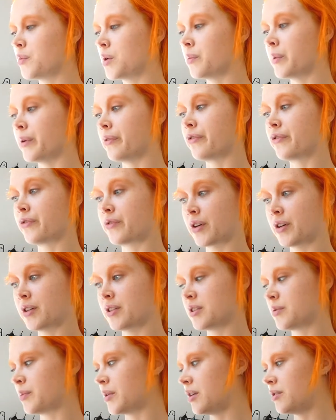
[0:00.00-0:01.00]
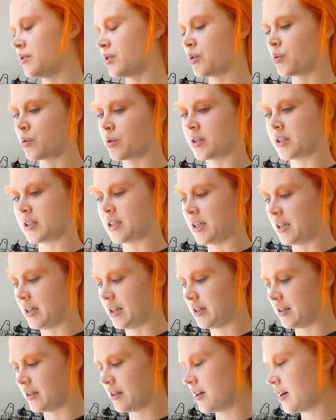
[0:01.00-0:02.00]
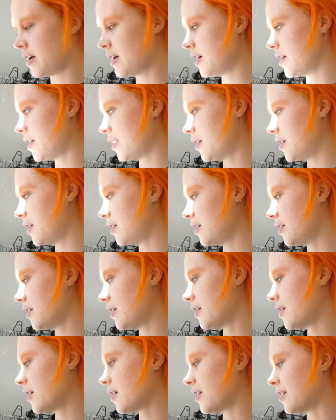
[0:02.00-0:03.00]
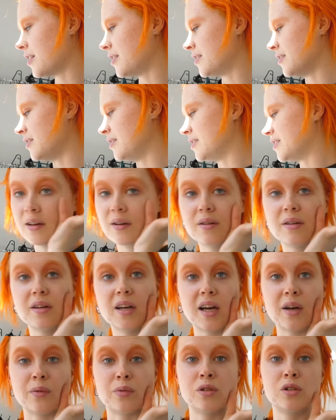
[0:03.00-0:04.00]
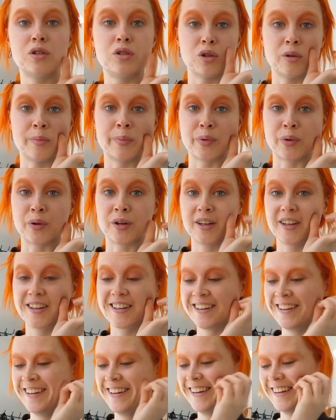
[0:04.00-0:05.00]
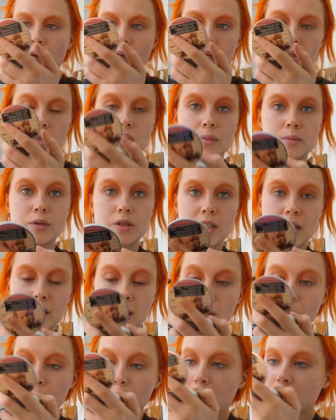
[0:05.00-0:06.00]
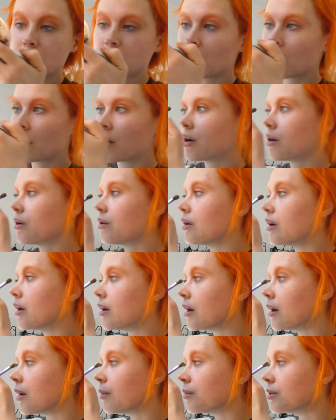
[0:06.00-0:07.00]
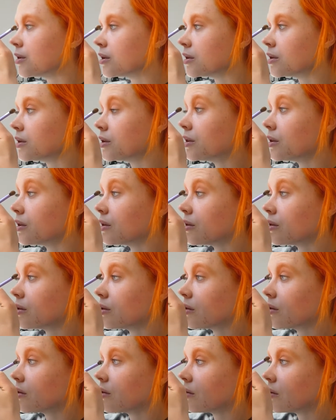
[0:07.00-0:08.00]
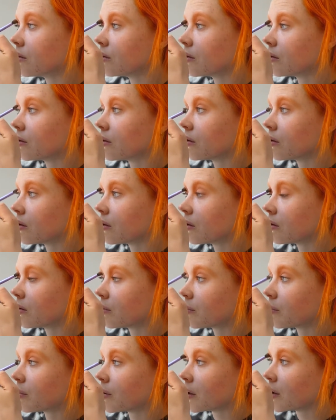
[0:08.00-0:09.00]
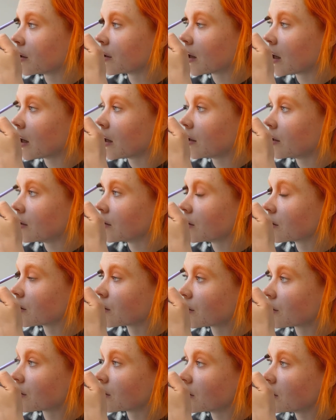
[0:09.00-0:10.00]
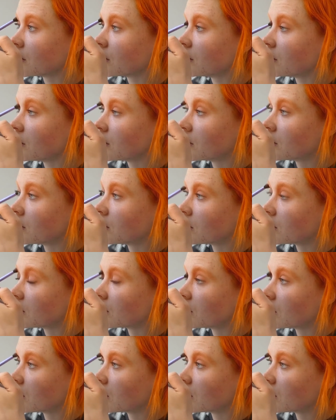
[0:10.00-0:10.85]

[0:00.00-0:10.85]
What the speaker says: when we first went into quarantine because I was so bored. So I'm just taking Mojo and I'm just putting that in the crease.